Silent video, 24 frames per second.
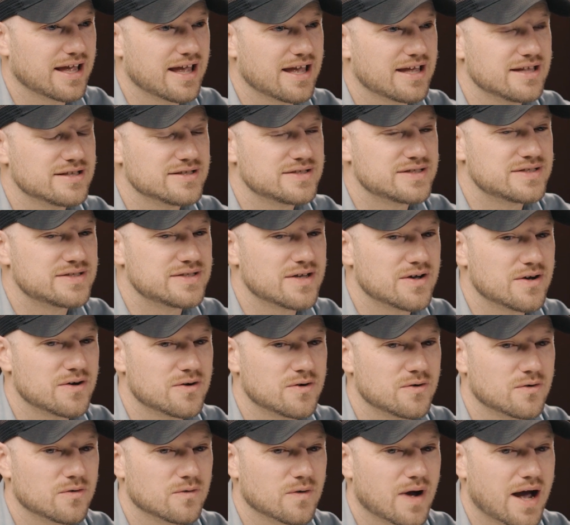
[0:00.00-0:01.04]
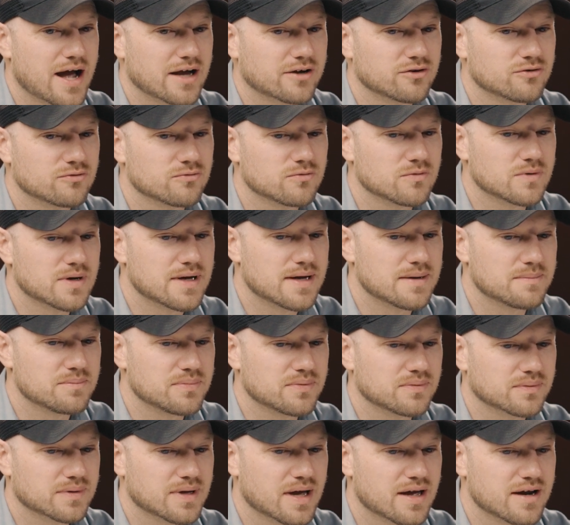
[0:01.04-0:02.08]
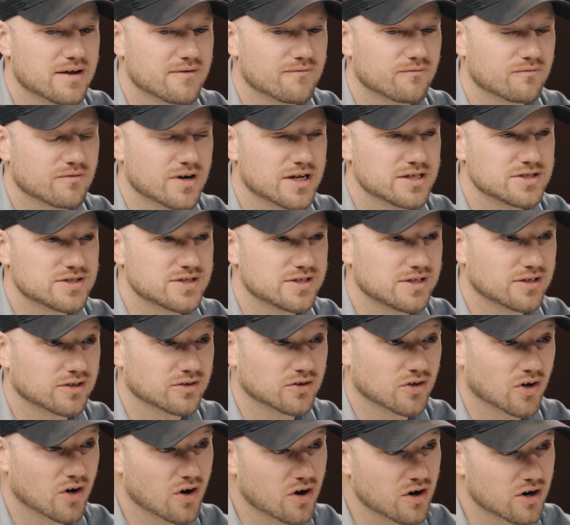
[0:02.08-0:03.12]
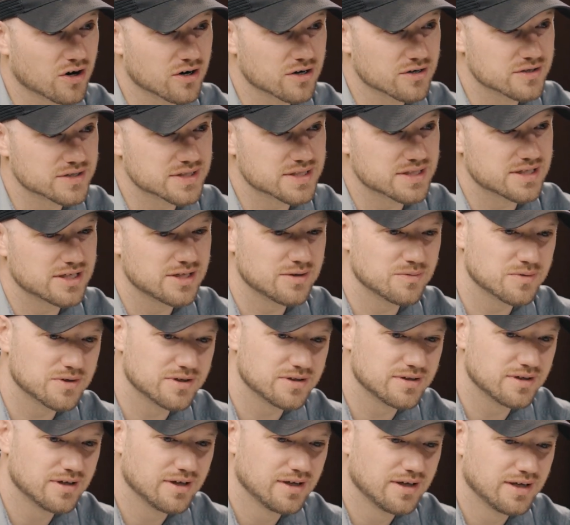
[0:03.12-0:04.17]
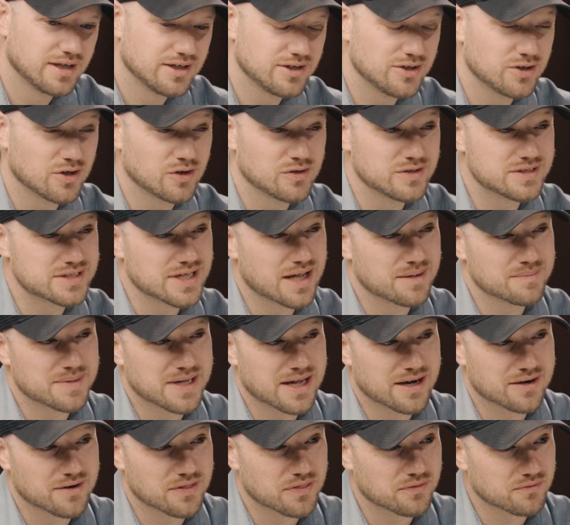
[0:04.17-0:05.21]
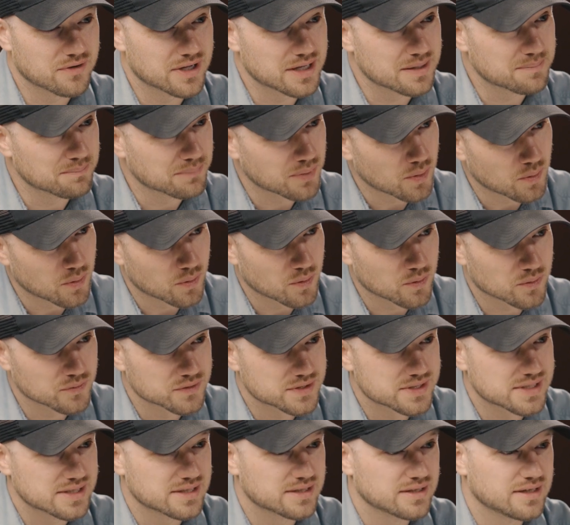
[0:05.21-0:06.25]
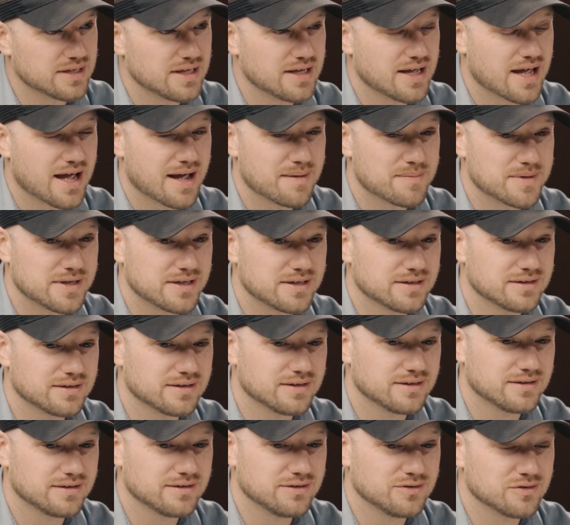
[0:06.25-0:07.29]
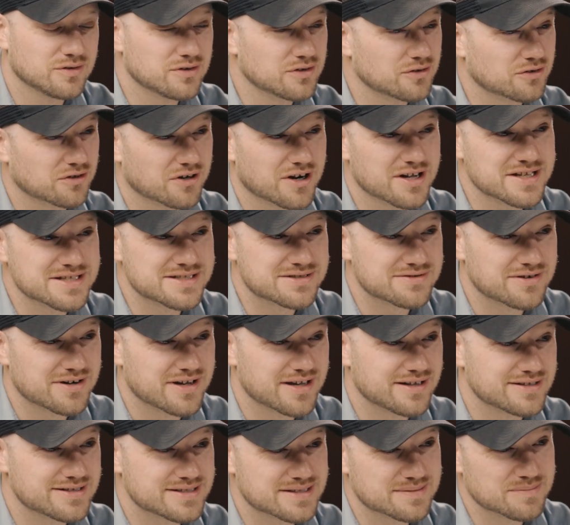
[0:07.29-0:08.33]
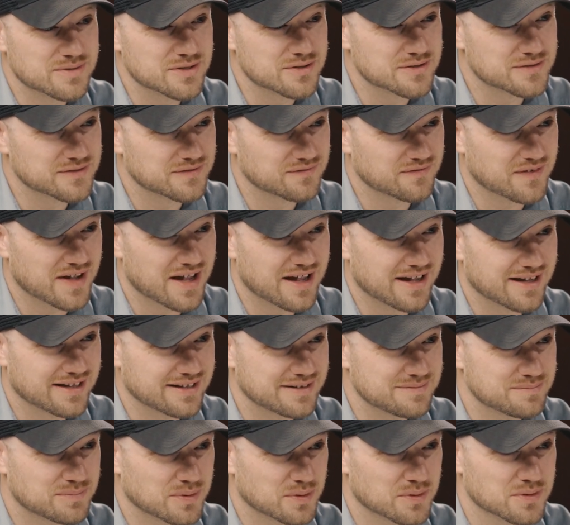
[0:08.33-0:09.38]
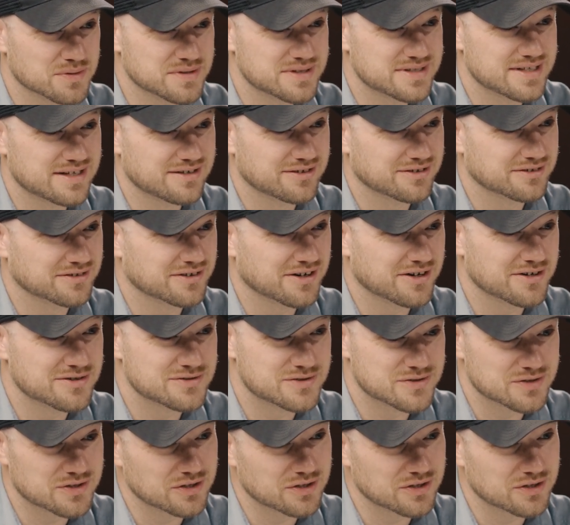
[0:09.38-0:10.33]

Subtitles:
And so I grew up kind of wrenching on cars, and he would, you know, he taught me how to thread a bolt. And I mean, you can cross thread some of those fine bolts that are in cars. You